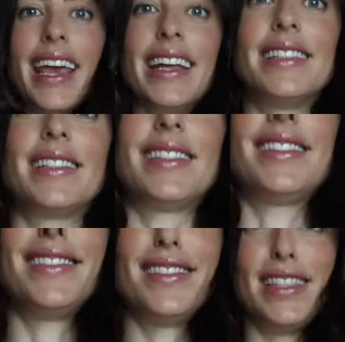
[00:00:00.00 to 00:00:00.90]
It's
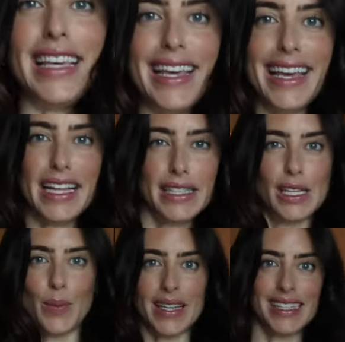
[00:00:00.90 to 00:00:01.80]
the
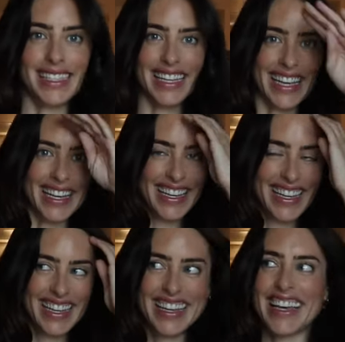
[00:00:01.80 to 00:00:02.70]
itsy bitsy
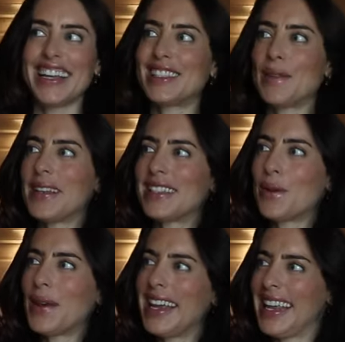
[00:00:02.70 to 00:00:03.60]

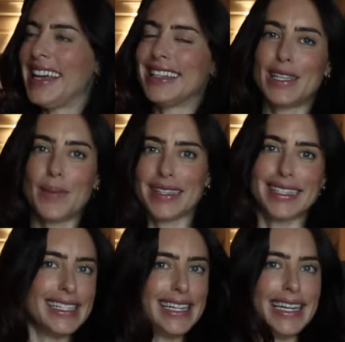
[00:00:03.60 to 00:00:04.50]

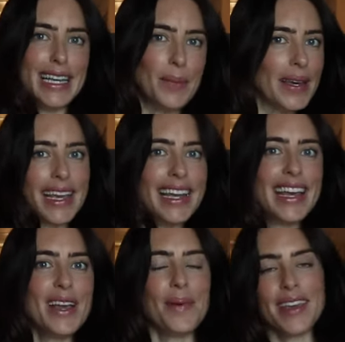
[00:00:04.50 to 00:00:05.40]
teeny
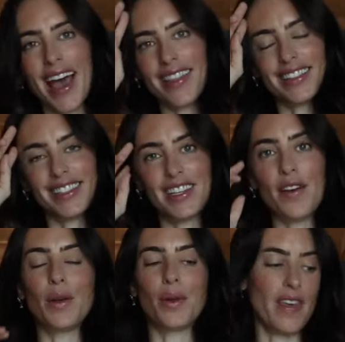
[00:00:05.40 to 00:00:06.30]
bikini, but yeah, this is
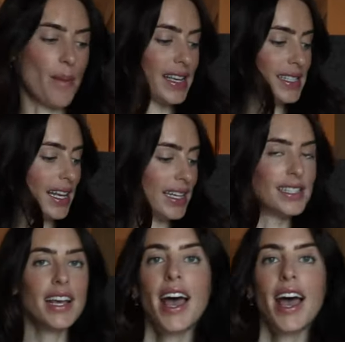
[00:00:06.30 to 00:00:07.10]
definitely one of their best sellers.